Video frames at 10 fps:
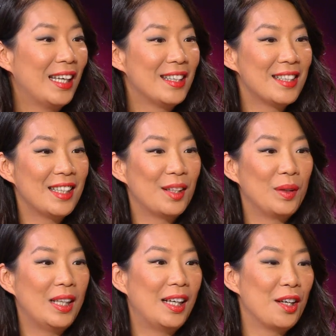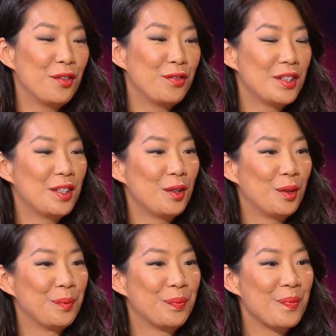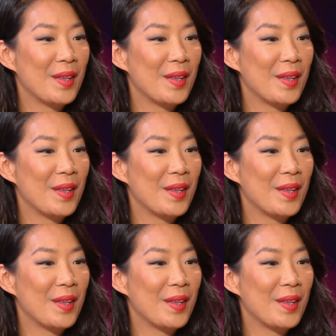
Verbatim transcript: And uh, when I left, um,